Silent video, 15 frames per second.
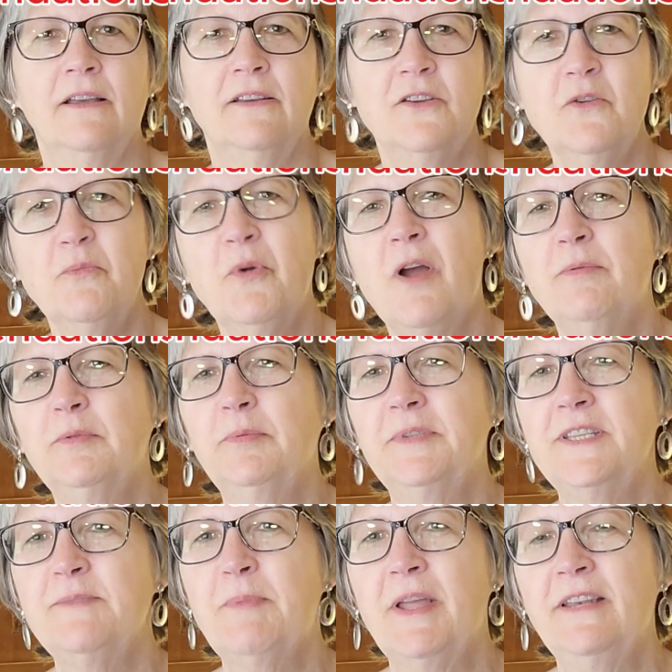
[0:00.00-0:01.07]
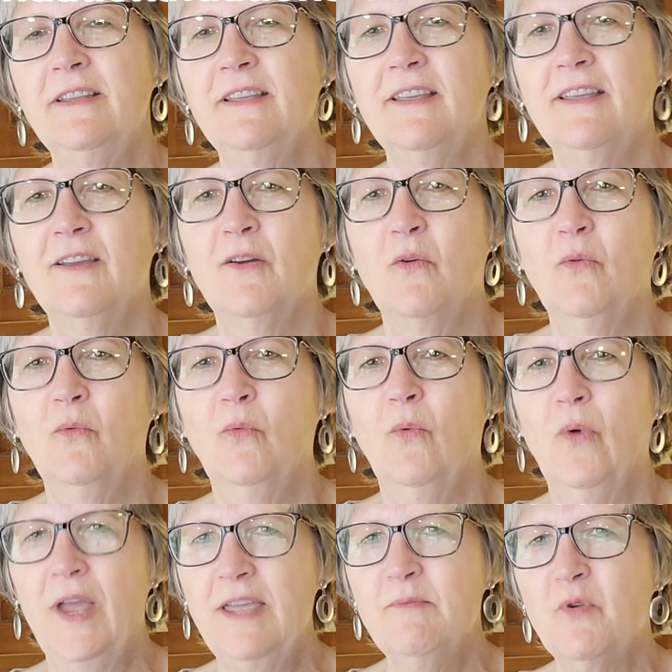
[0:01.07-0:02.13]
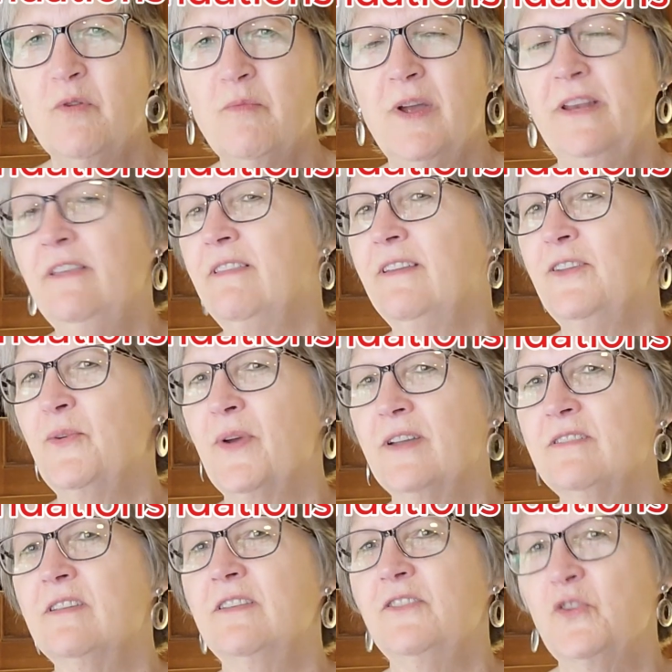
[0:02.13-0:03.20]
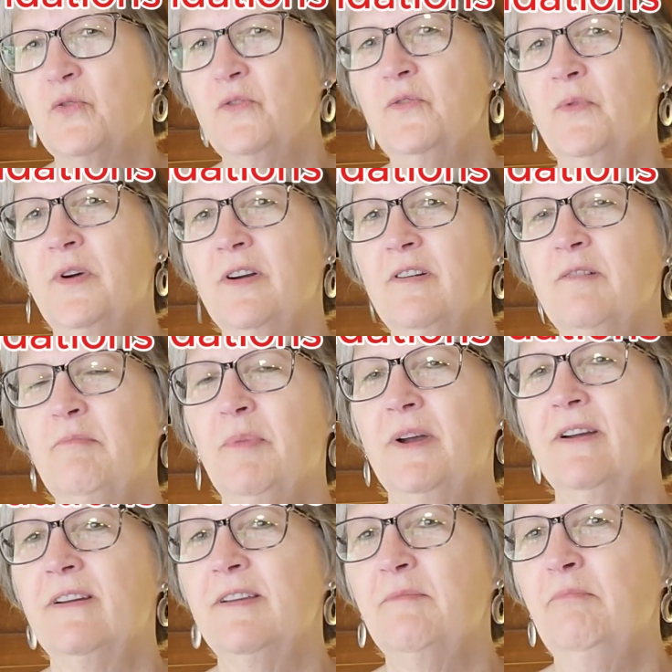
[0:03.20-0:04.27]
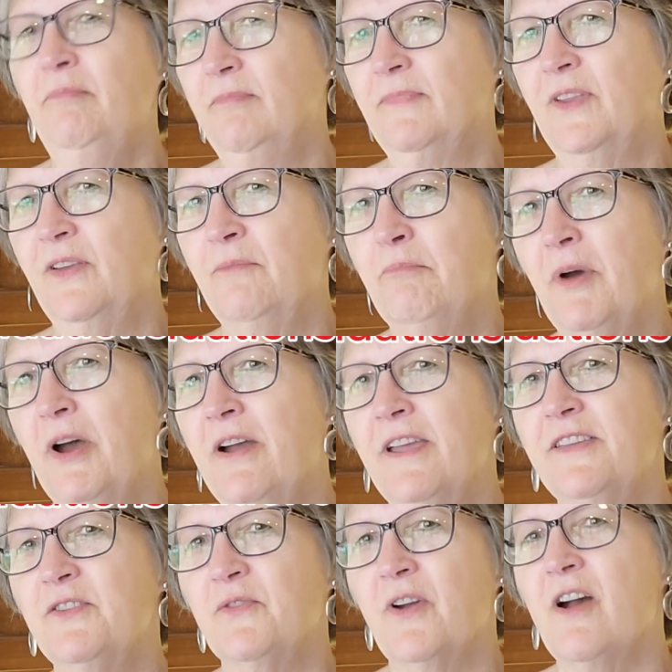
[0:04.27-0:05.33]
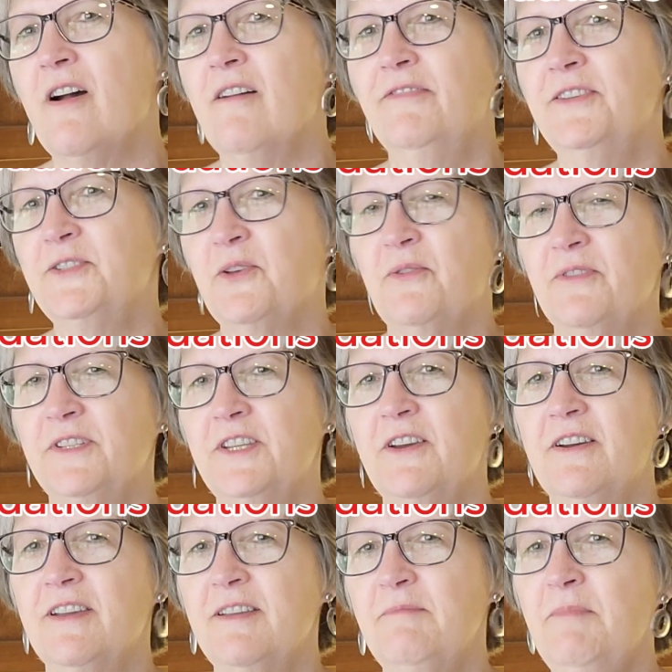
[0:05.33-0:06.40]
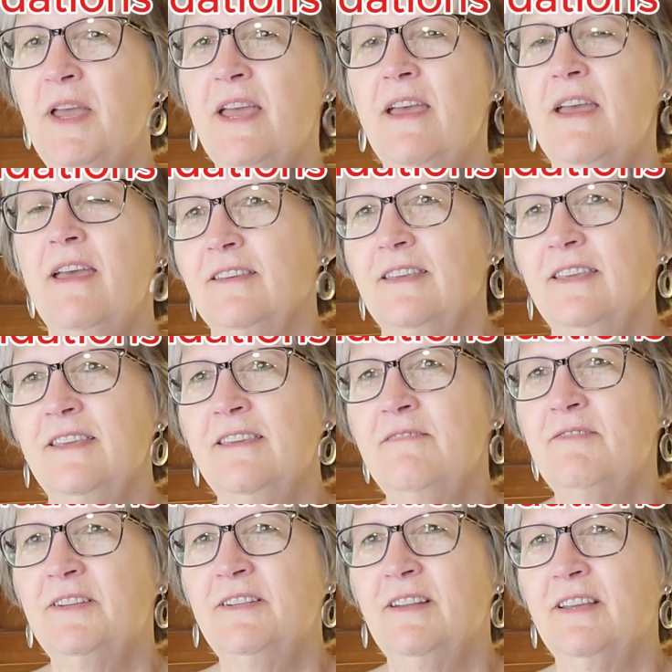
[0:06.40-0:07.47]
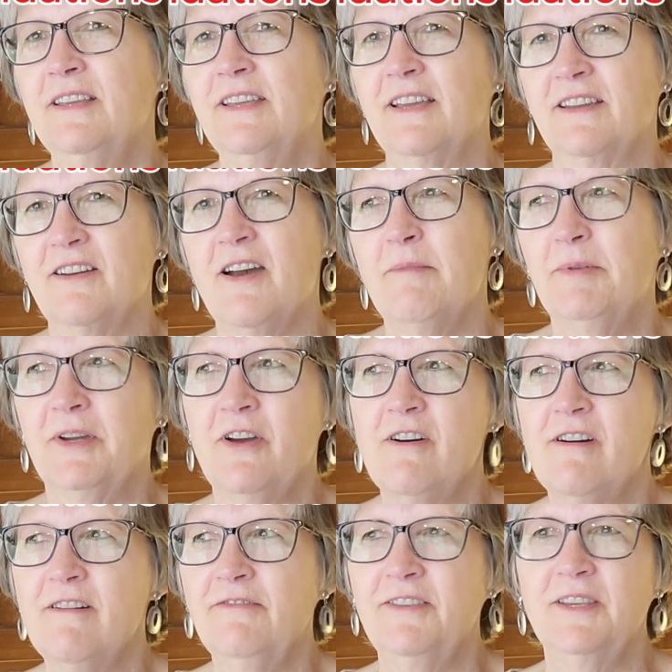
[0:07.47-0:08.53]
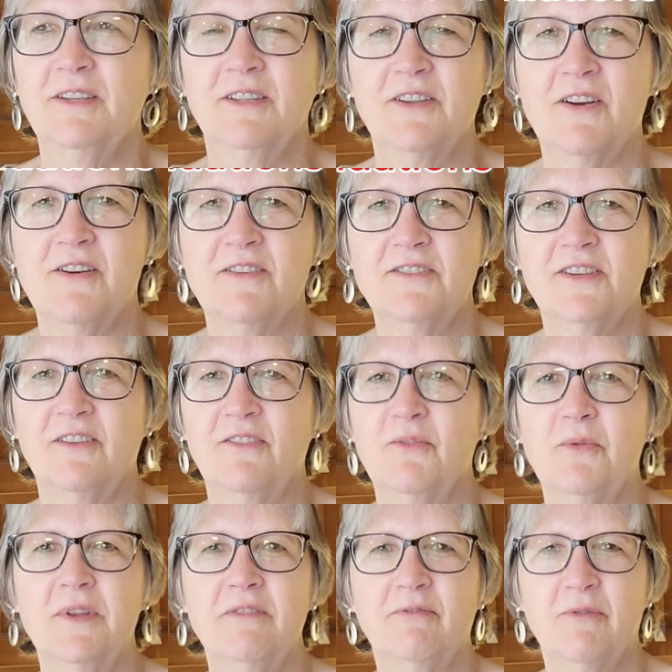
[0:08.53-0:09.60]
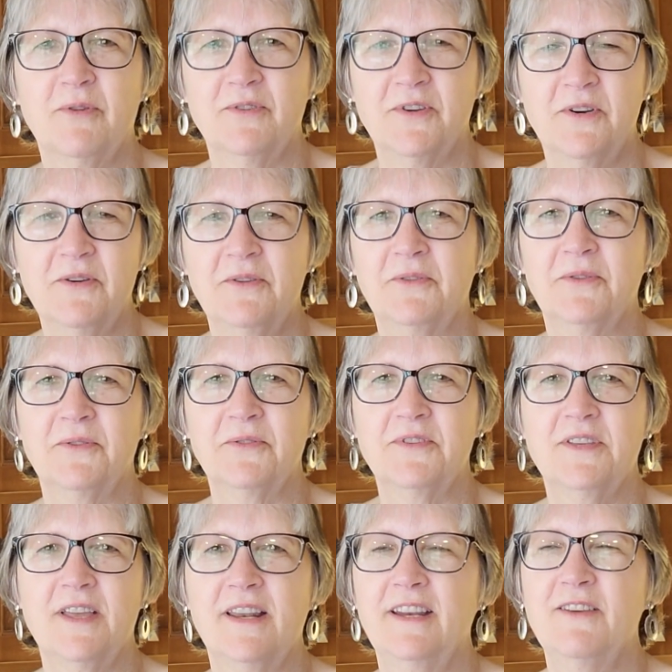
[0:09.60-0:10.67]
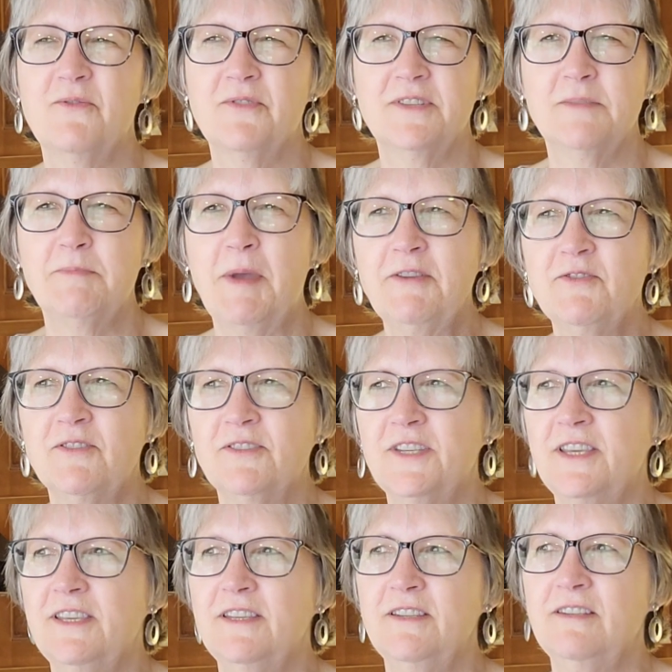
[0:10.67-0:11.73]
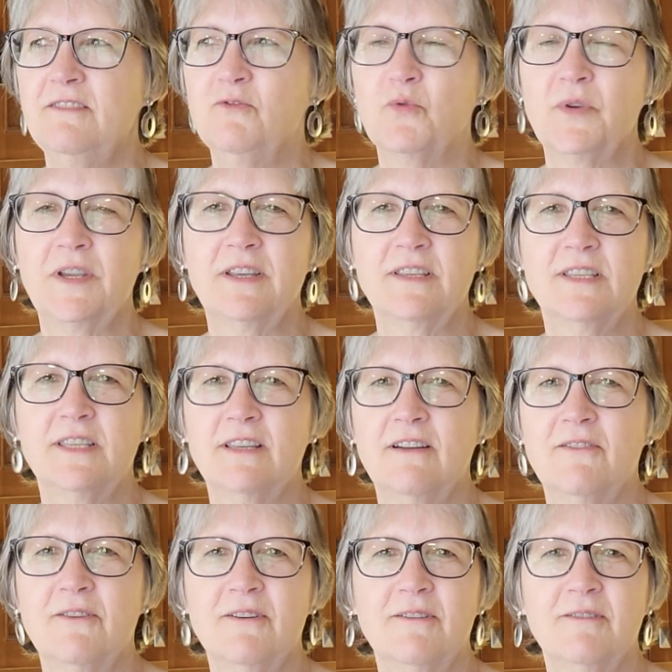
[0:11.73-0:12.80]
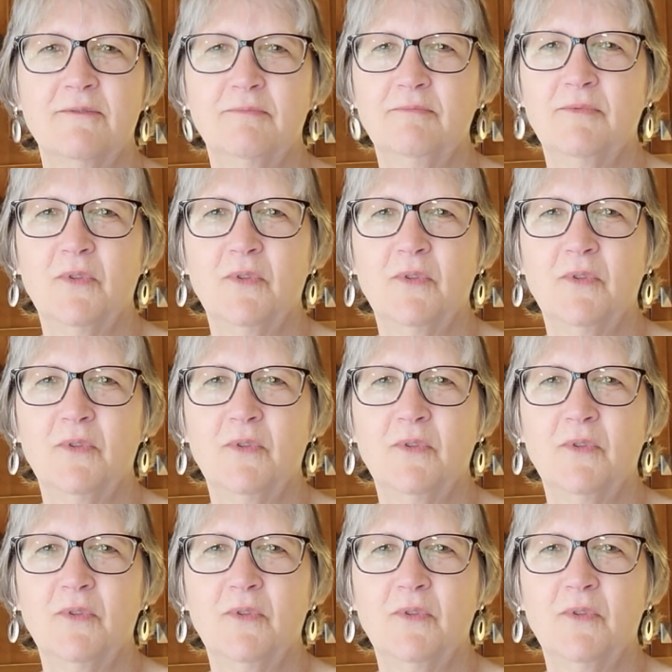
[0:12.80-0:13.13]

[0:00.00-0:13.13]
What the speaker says: You're probably spending way more money than you actually know you are by buying your coffees all the time. Even like a cup of coffee can cost you $3 to $4. And I know the specialty drinks are